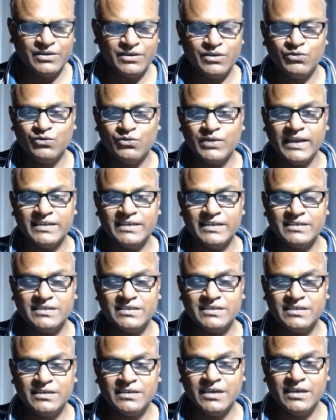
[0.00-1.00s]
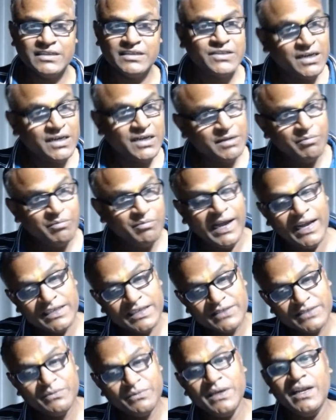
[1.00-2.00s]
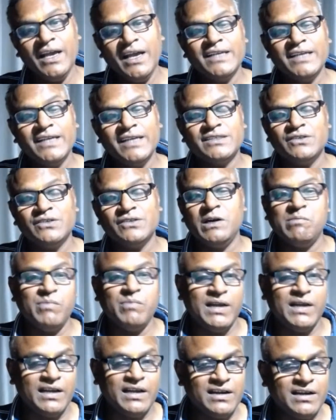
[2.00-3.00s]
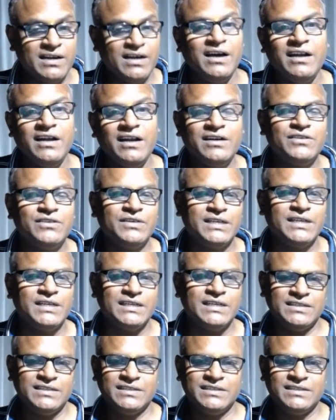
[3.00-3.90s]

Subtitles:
You can say, actually my husband has got my car today.